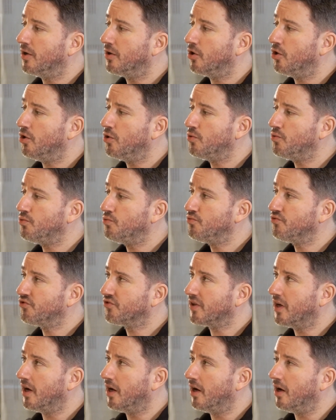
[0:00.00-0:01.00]

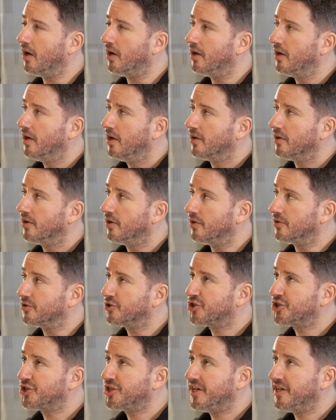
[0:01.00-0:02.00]
owns
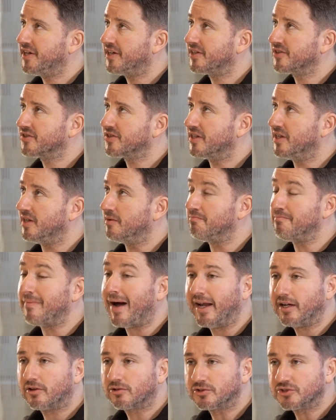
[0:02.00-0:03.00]
shares in
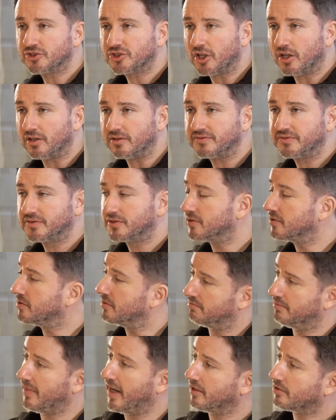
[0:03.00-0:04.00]
Microsoft.
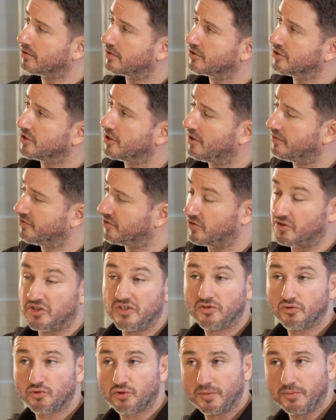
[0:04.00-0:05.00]
Microsoft
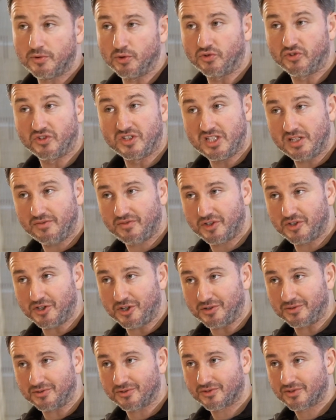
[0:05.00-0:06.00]
distributes
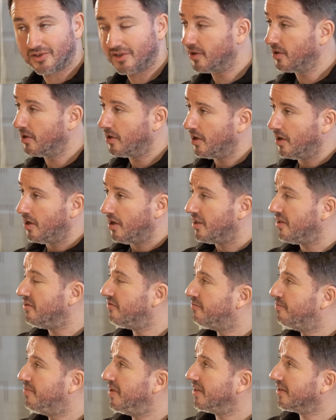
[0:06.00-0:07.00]
dividends.
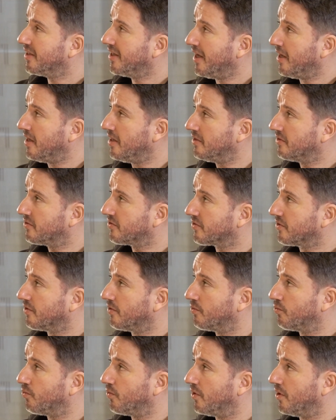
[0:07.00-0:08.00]
If Bill Gates
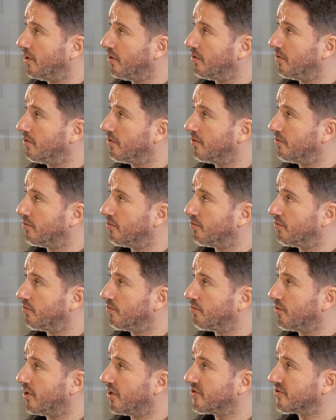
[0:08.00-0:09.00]

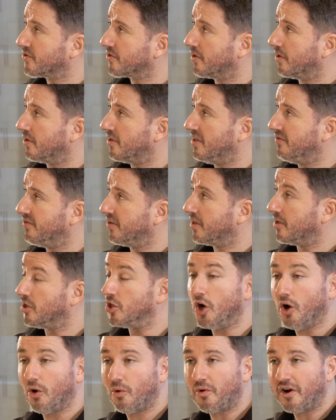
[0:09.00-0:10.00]
was living in
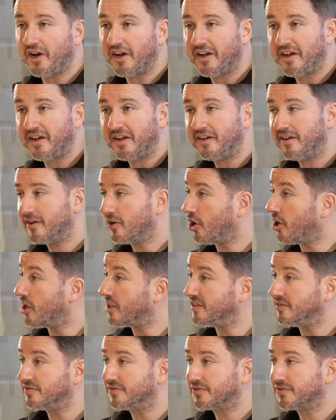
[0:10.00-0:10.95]
Norway or in